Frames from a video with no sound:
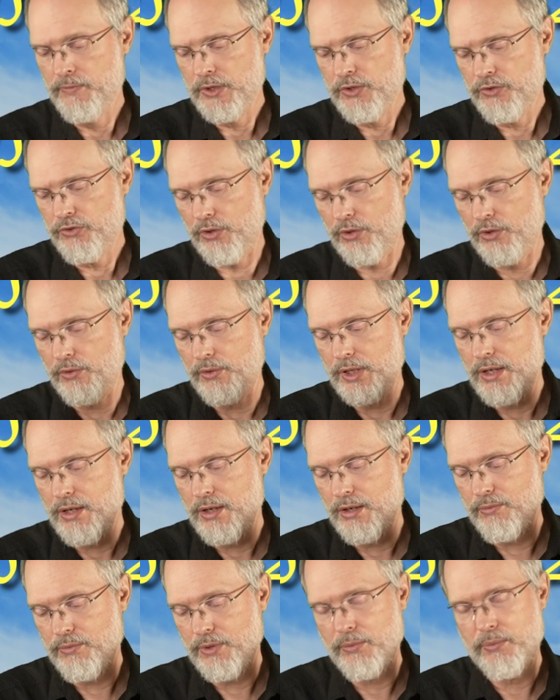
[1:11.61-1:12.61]
So
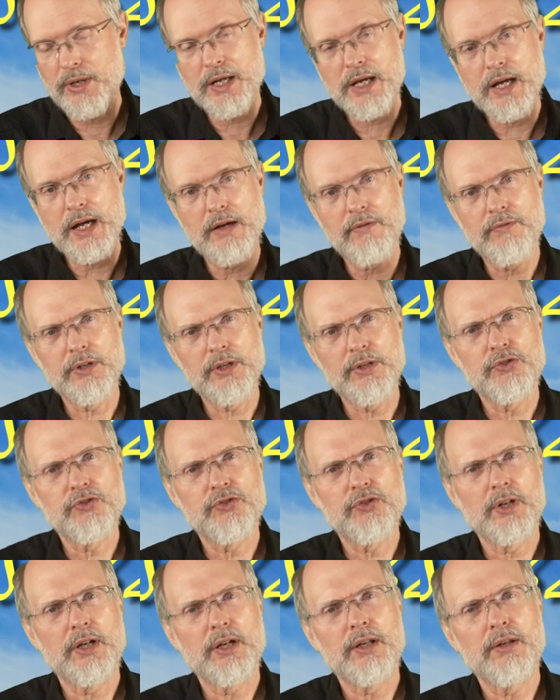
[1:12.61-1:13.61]
here what we have
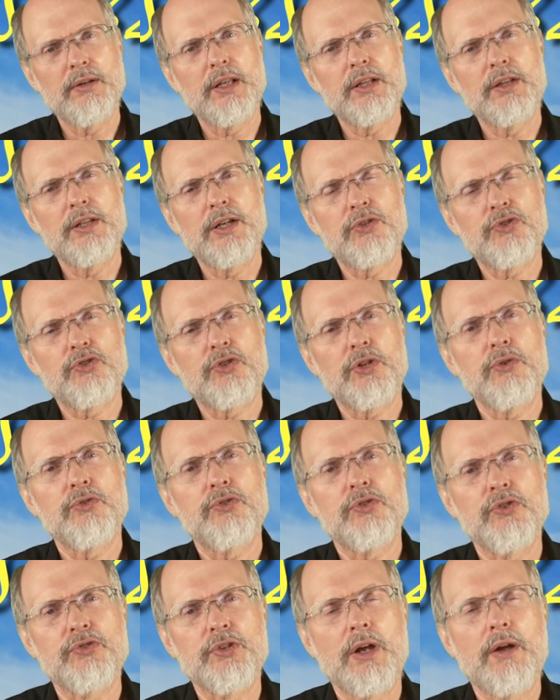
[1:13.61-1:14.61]
is uh, the
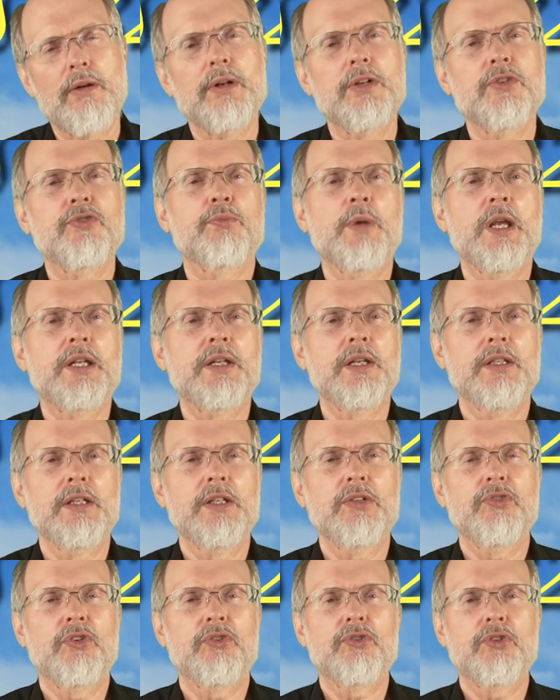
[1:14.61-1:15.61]
excuses. Aaron is making
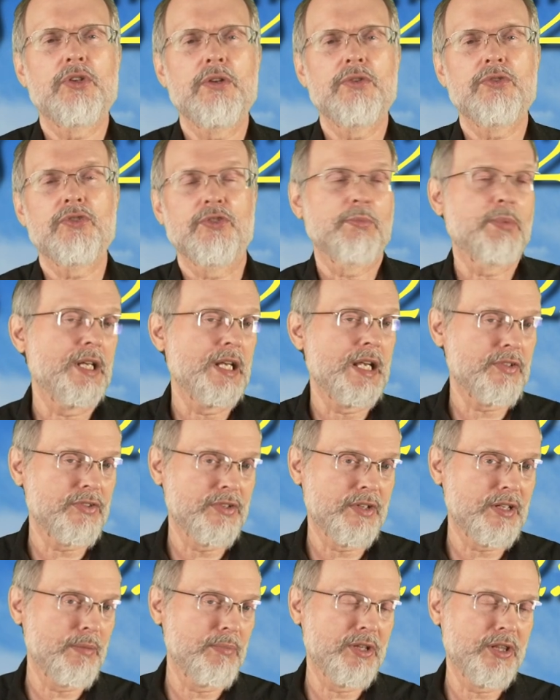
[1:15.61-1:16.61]
these excuses, but he
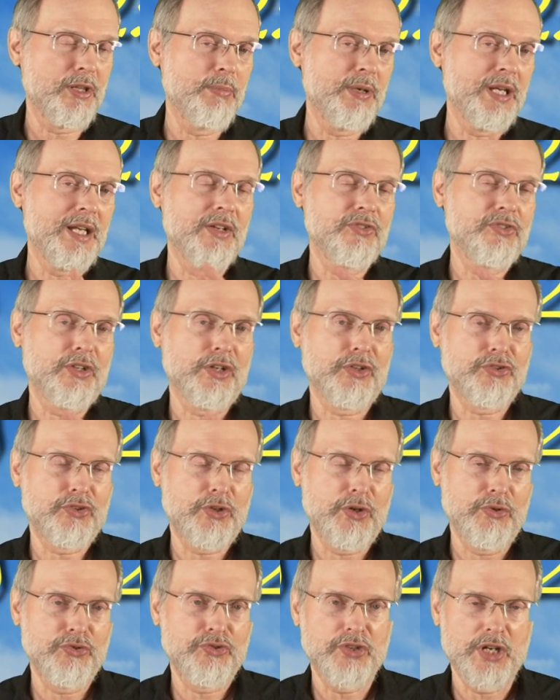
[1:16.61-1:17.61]
hasn't come to the biggest
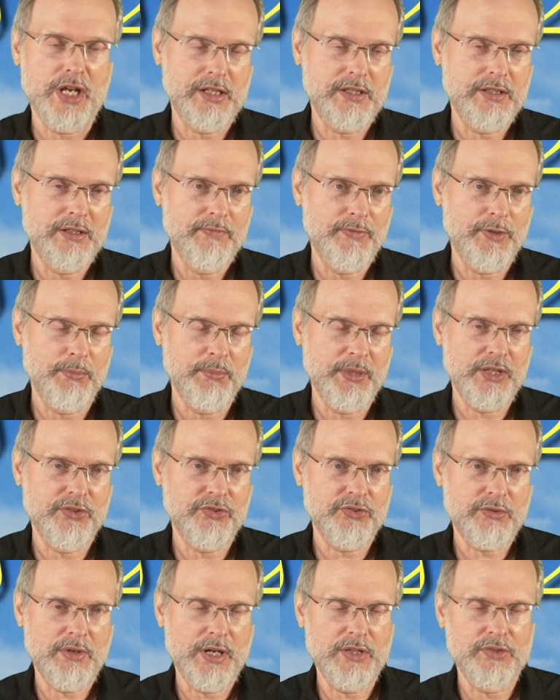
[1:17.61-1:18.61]
excuse yet, the
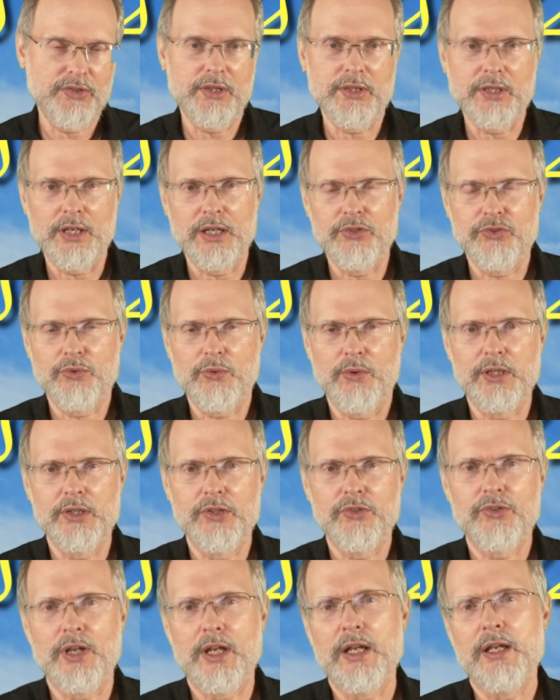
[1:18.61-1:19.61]
biggest crazy thing he's going to
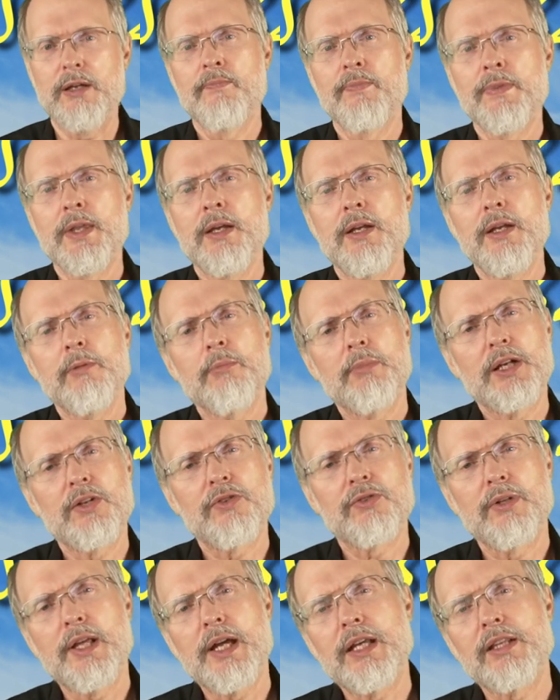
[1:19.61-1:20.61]
say. But
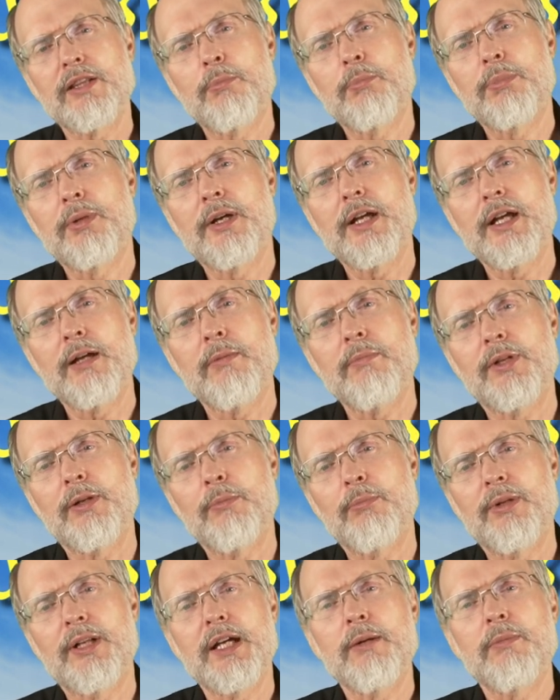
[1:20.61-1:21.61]
he's laying the blame. The
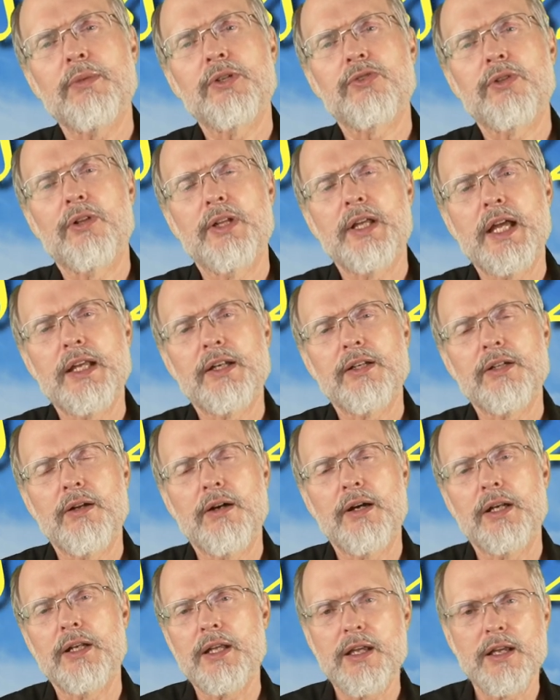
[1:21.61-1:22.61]
blame has landed
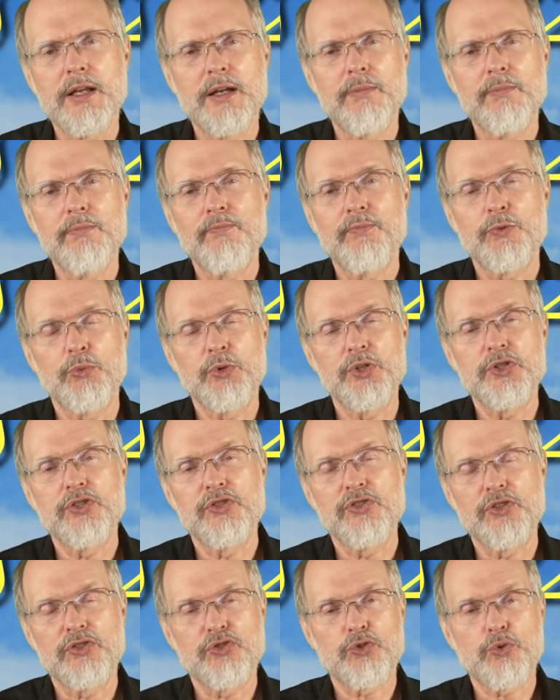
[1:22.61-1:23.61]
on him, which
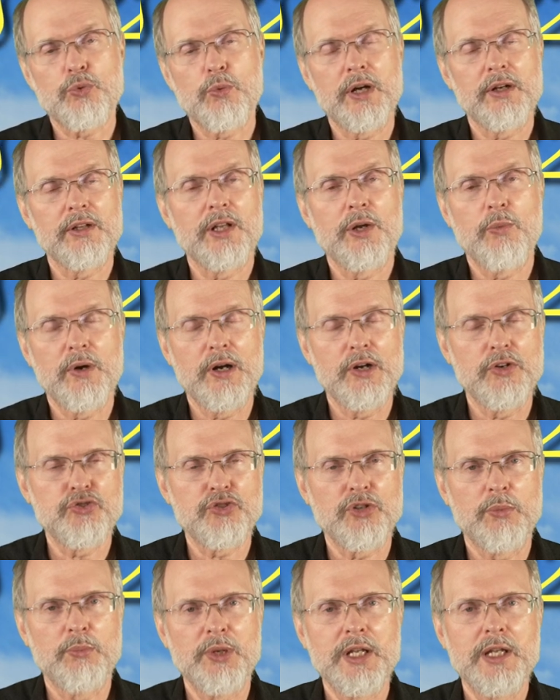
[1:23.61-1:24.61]
is squarely where it
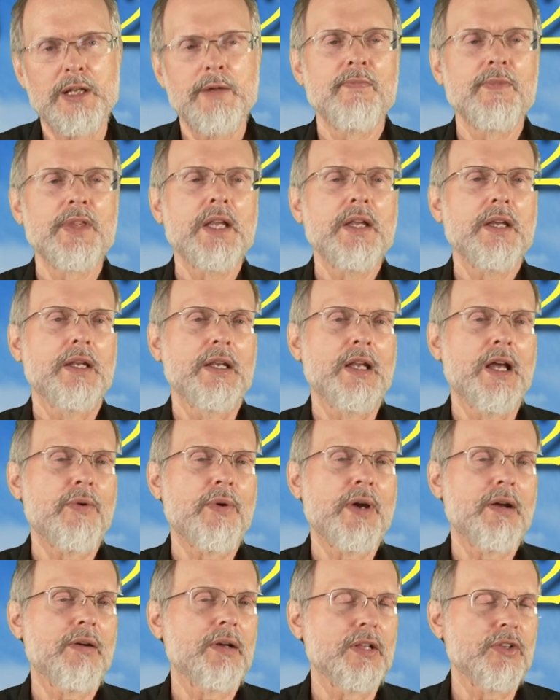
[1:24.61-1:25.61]
should be. Now
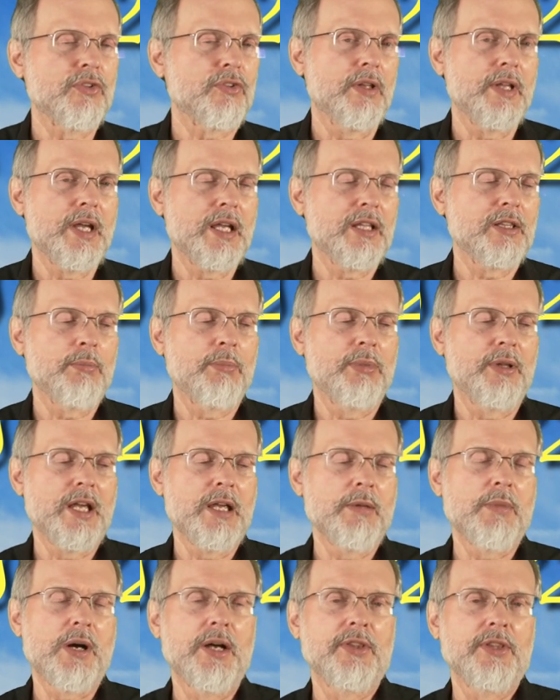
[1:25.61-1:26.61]
Aaron is laying the
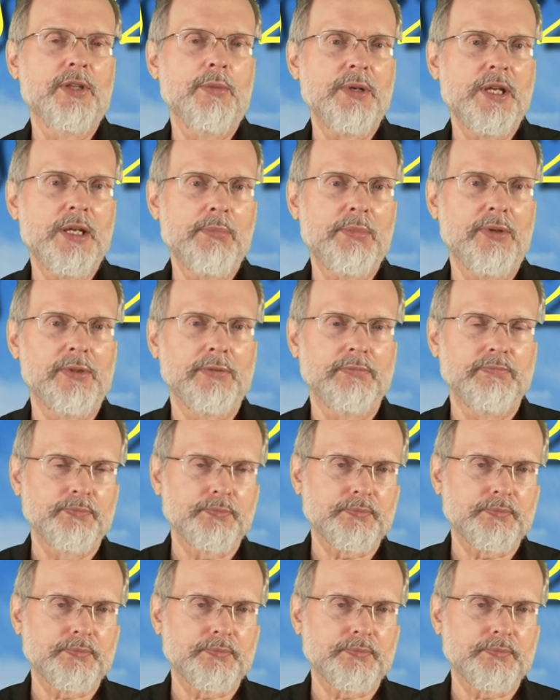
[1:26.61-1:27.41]
blame on the people.